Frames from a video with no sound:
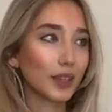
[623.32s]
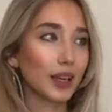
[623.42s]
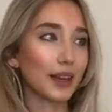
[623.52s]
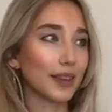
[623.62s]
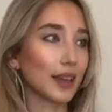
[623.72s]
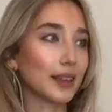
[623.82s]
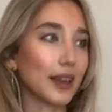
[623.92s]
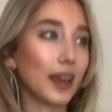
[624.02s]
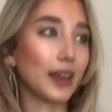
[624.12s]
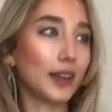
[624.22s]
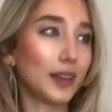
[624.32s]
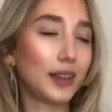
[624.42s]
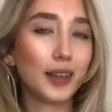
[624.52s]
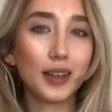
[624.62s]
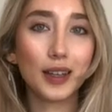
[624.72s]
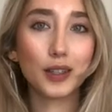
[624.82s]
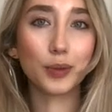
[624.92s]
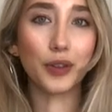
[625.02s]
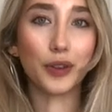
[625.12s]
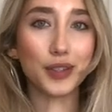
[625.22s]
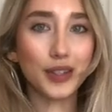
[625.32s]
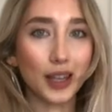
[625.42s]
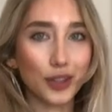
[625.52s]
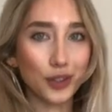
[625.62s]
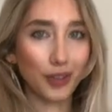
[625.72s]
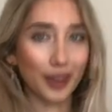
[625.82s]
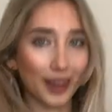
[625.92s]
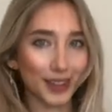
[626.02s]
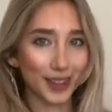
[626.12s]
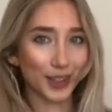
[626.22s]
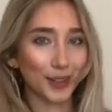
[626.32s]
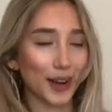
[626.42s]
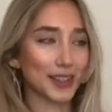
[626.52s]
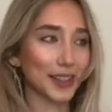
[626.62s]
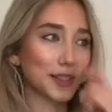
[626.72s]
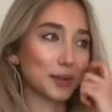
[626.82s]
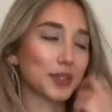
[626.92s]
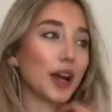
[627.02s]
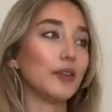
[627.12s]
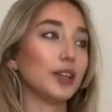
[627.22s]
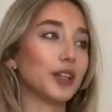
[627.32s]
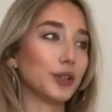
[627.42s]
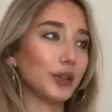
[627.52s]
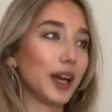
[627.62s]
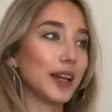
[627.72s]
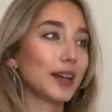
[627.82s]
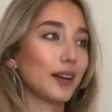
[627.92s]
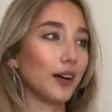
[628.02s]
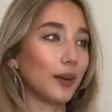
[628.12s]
I think it's one of their signature things in the dresses, which I really do like.